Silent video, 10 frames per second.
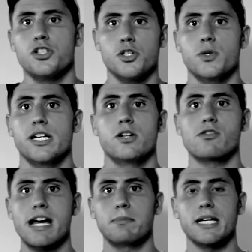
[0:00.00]
So you can
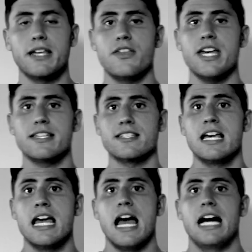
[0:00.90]
grab like
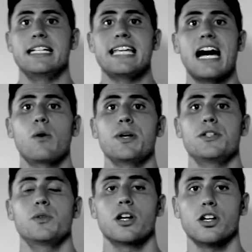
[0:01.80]
this, and now when
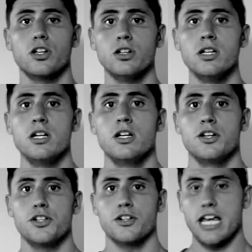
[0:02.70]
you curl,
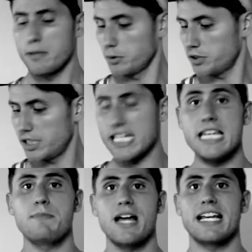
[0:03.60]
you're able to
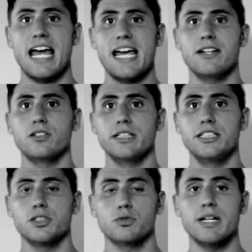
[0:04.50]
keep that angle
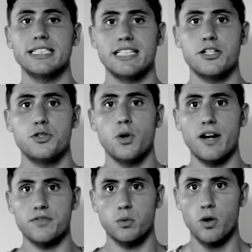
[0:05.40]
in your wrist and you
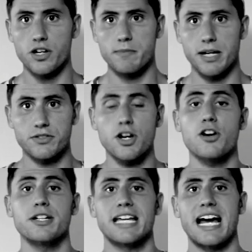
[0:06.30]
don't have to worry about
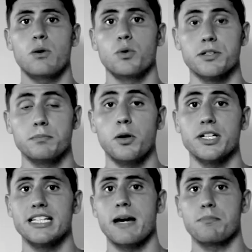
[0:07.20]
turning outward and
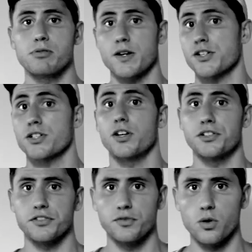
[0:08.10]
putting that pressure
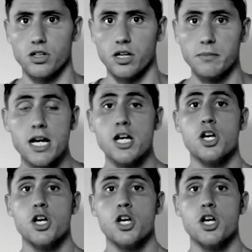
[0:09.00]
on your forearm.